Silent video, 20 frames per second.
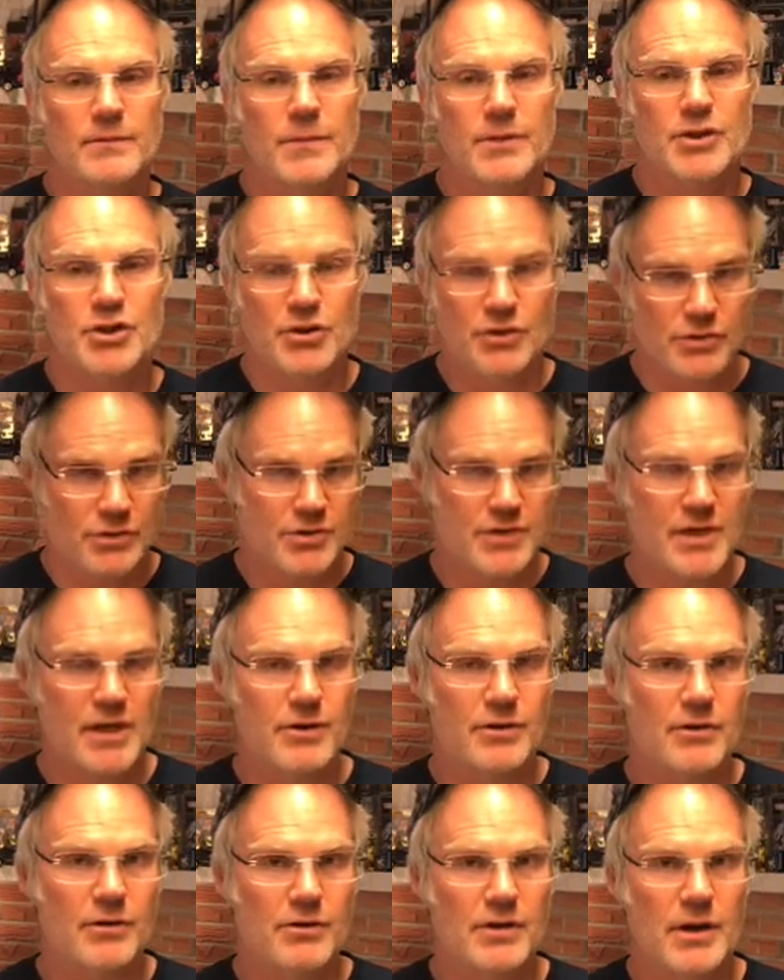junior
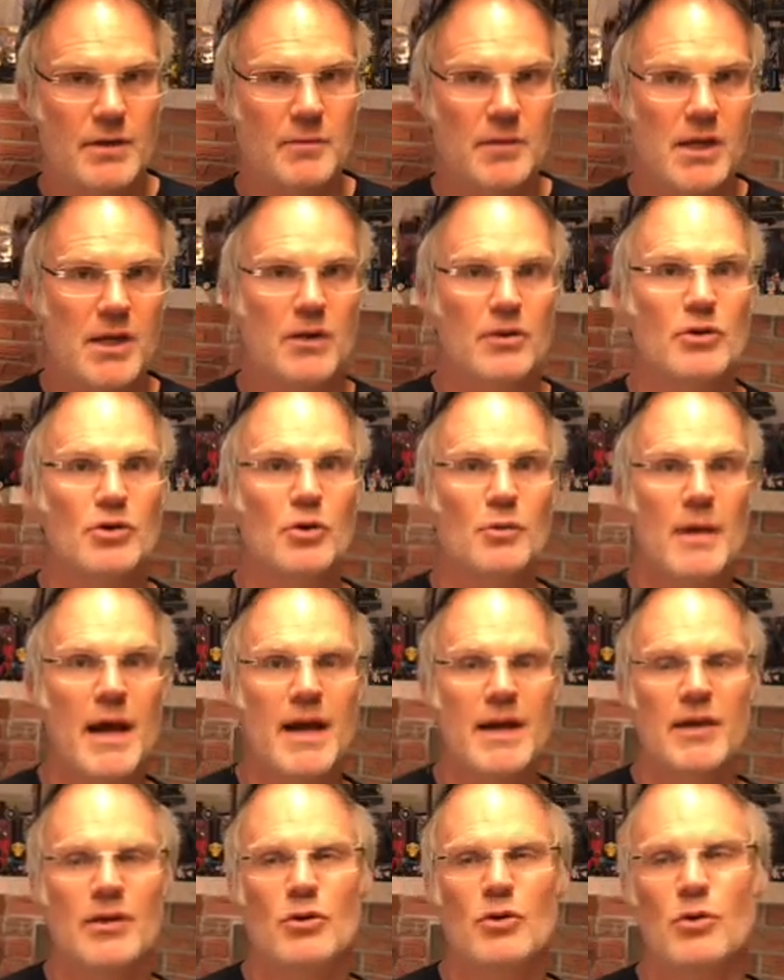senator named Kier
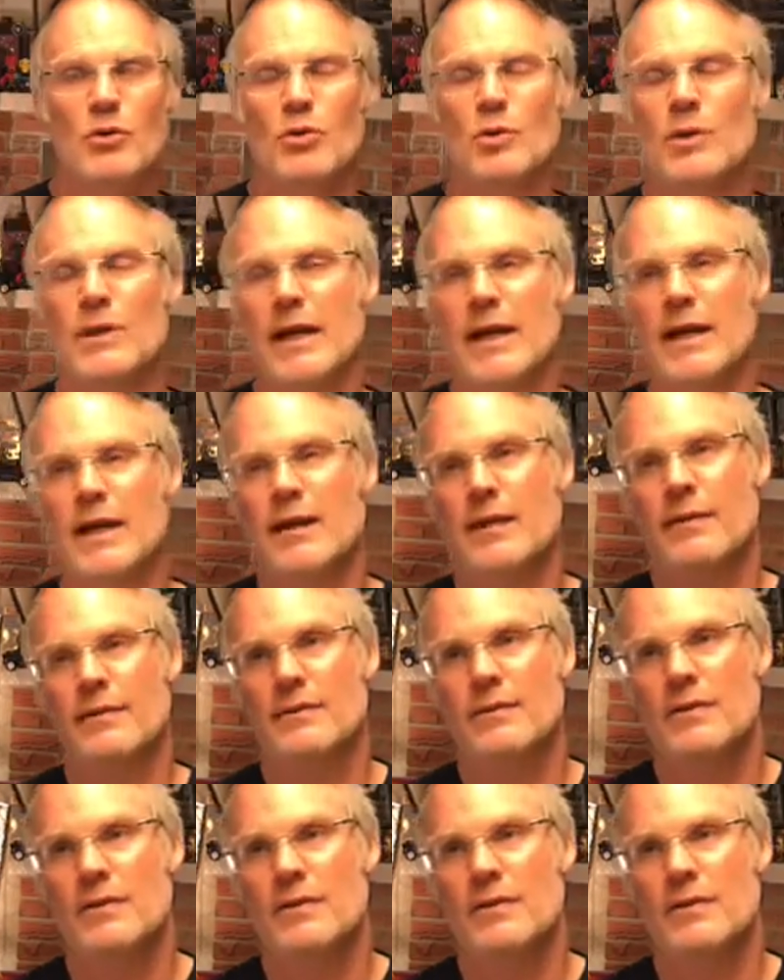Domadi, who Leia